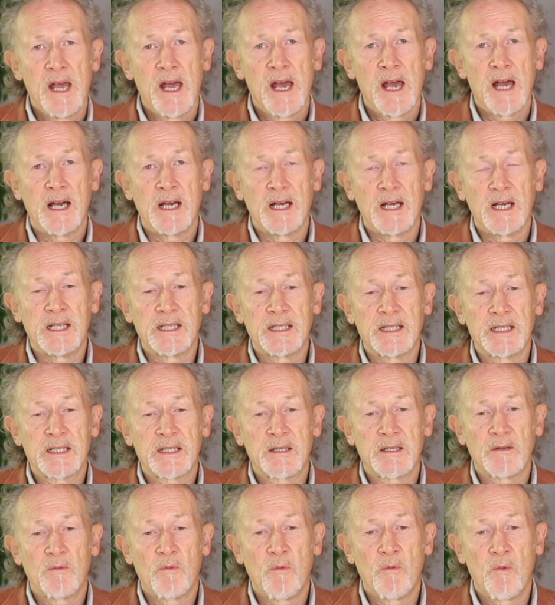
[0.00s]
And
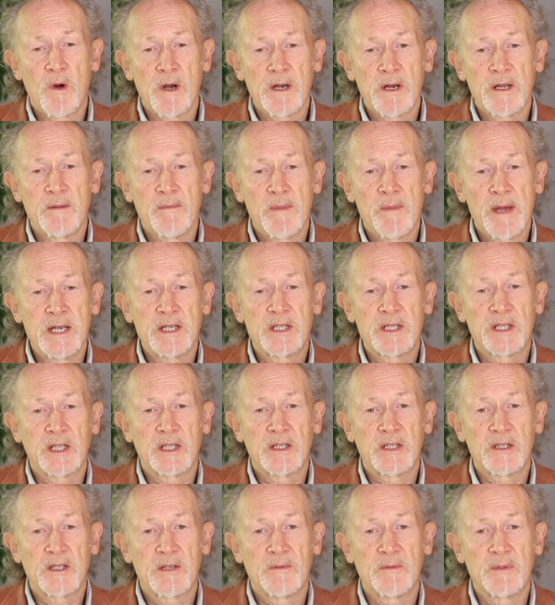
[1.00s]
one of the major
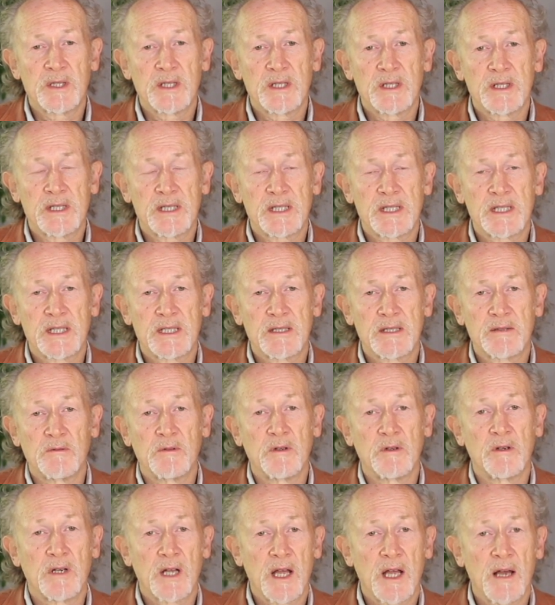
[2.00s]
contributors,
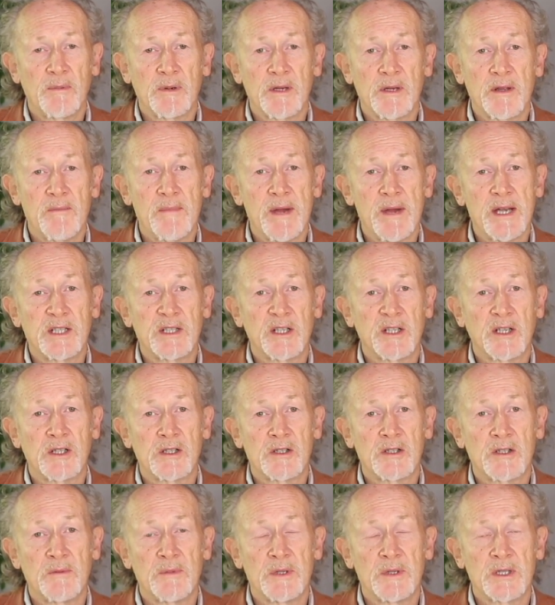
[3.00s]
or a couple of the major
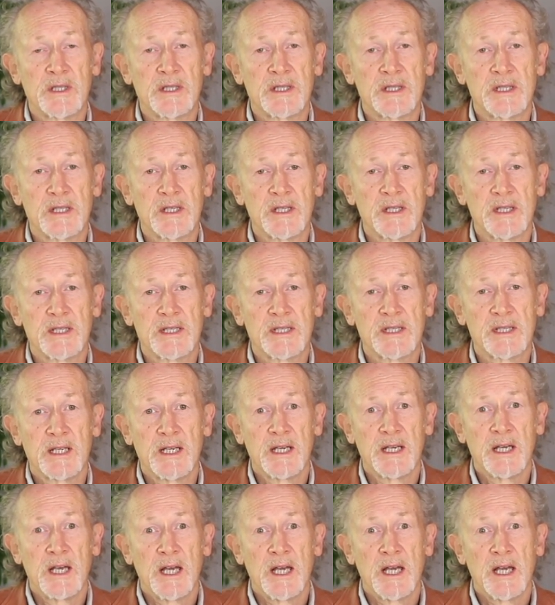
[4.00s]
contributors to this,